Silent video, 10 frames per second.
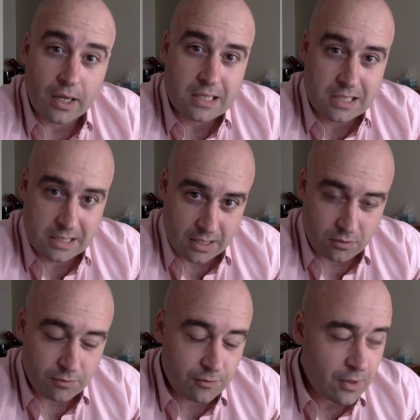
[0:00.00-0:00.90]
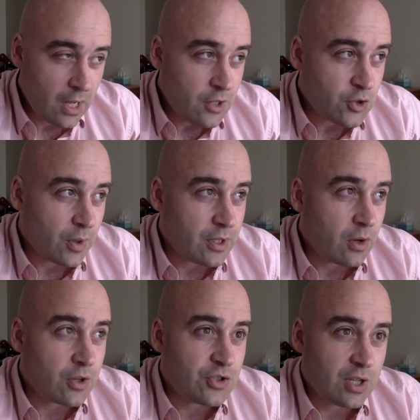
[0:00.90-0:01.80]
itself. So I
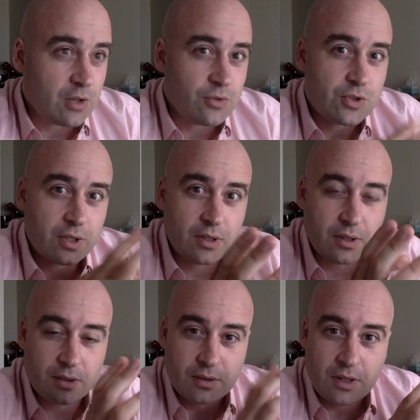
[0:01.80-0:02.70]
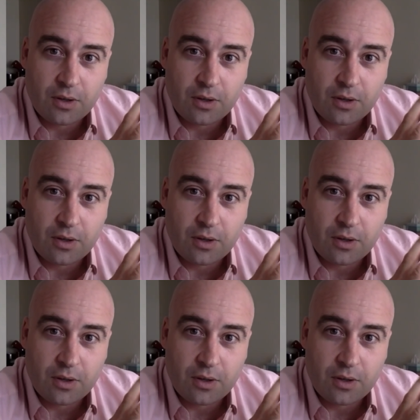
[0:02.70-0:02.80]
noticed he used a